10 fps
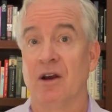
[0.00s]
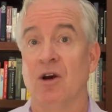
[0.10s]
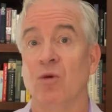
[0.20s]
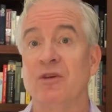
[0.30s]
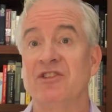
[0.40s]

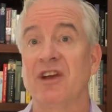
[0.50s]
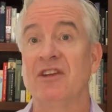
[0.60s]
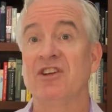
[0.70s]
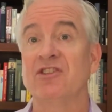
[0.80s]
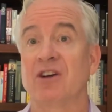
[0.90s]
When
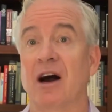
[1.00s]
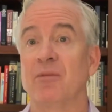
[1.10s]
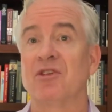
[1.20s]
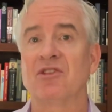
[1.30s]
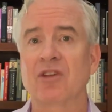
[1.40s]
changing
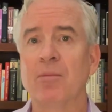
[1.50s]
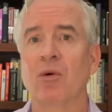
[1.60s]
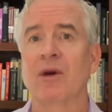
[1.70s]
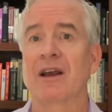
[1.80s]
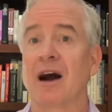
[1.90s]
jobs, at some
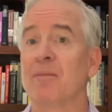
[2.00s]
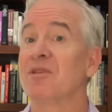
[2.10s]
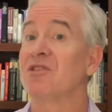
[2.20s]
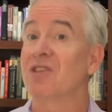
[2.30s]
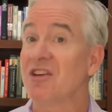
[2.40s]
point,
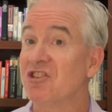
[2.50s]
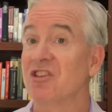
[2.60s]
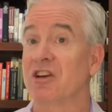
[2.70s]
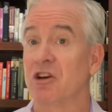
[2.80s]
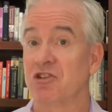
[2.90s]
compensation
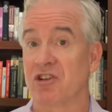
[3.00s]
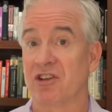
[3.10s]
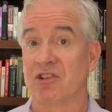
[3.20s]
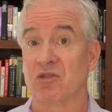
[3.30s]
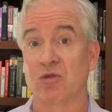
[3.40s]

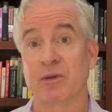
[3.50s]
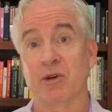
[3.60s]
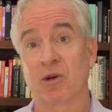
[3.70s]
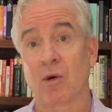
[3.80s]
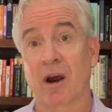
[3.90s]
negotiations will be
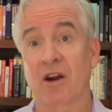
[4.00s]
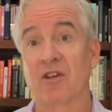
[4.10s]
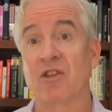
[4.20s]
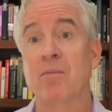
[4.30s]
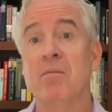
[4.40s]
required.
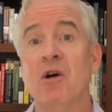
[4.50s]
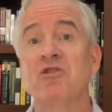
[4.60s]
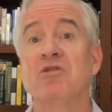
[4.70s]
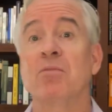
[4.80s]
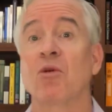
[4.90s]
The
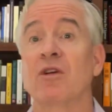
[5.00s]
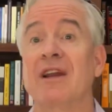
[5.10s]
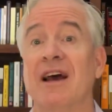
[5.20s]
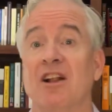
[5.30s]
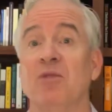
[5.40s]
most important
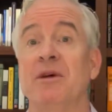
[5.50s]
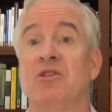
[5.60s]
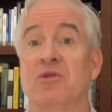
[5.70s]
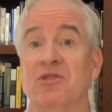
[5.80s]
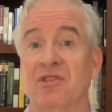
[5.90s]
element
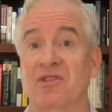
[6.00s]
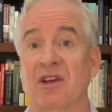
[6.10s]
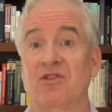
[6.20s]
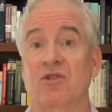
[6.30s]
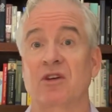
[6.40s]
to a
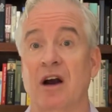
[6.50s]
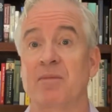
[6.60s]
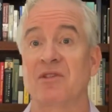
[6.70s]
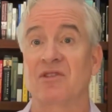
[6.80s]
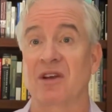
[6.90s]
successful
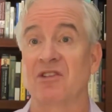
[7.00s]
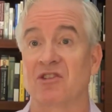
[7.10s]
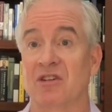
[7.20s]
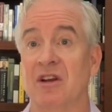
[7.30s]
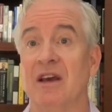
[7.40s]

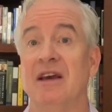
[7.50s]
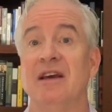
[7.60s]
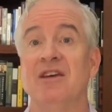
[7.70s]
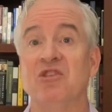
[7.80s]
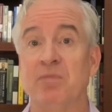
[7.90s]
compensation
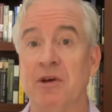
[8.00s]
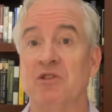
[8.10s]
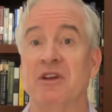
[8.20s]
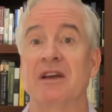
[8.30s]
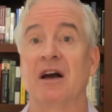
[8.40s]
is
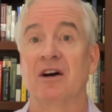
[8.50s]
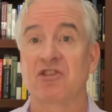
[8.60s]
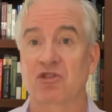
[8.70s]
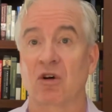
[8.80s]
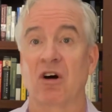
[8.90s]
building a
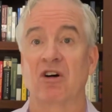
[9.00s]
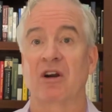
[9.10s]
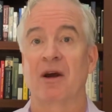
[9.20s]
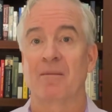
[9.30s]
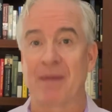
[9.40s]
strong
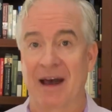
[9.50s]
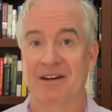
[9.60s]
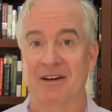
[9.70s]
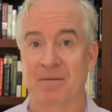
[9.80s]
BATNA.